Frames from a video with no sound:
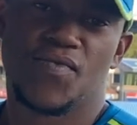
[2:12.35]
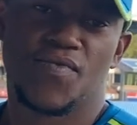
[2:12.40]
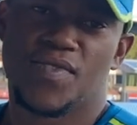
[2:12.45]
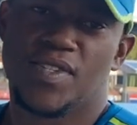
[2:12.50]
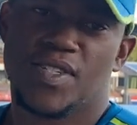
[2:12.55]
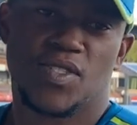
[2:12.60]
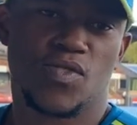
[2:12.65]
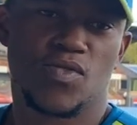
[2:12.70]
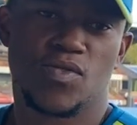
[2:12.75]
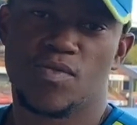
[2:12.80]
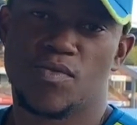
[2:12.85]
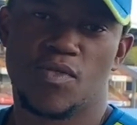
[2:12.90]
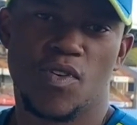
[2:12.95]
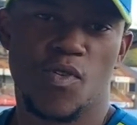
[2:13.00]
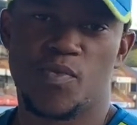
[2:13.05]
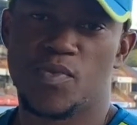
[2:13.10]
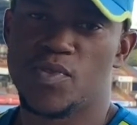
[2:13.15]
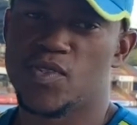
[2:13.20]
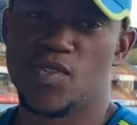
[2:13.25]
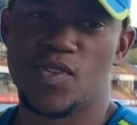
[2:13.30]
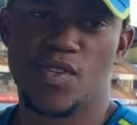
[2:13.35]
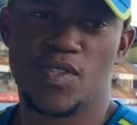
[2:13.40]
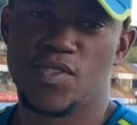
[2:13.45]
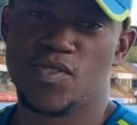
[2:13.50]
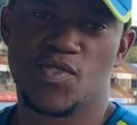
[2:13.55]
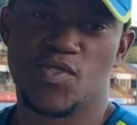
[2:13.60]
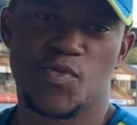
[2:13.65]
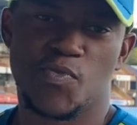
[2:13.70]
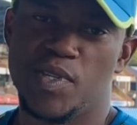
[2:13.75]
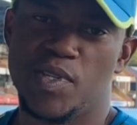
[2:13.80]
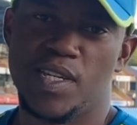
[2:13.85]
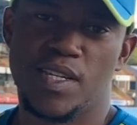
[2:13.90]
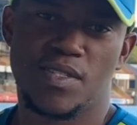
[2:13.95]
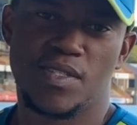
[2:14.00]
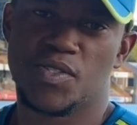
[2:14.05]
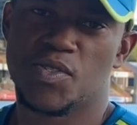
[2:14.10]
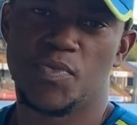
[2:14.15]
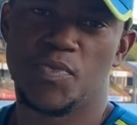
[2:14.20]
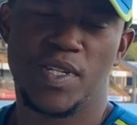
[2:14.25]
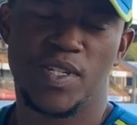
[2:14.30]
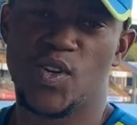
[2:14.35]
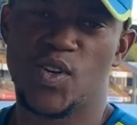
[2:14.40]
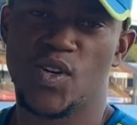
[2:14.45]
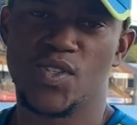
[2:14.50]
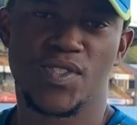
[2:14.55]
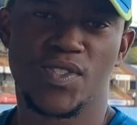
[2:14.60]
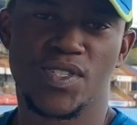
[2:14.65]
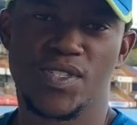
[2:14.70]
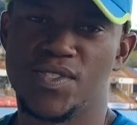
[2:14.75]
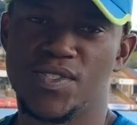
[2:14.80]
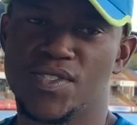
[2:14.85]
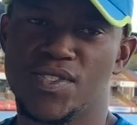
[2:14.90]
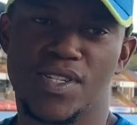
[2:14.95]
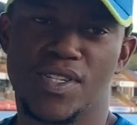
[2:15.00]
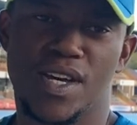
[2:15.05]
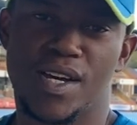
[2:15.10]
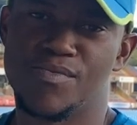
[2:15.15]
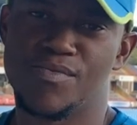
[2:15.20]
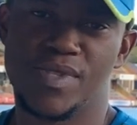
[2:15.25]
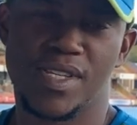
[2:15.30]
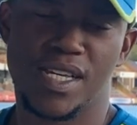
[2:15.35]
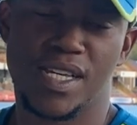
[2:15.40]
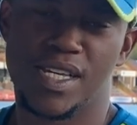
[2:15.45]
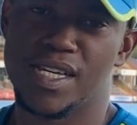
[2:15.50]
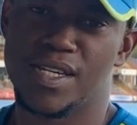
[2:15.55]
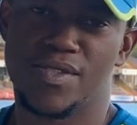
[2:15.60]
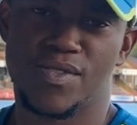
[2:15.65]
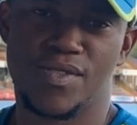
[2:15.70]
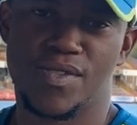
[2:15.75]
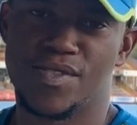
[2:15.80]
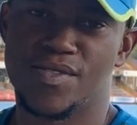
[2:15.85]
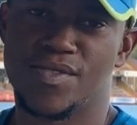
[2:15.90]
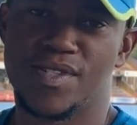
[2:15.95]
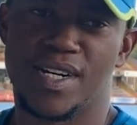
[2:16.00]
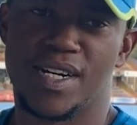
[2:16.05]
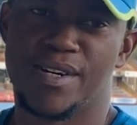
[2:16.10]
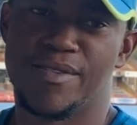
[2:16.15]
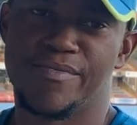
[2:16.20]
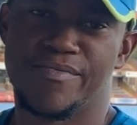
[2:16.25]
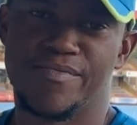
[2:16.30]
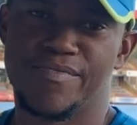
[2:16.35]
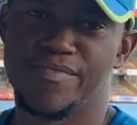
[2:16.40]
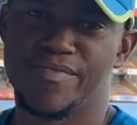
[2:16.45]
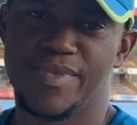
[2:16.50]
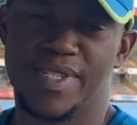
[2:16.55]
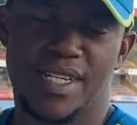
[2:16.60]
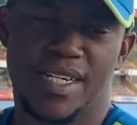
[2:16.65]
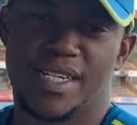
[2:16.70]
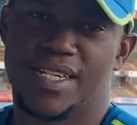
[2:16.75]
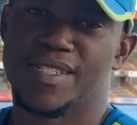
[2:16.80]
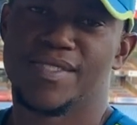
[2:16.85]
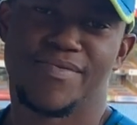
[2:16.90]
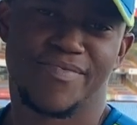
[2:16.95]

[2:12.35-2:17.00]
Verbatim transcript: there's opportunity to speak, speak nonsense. I'm there, you know. Um, yeah.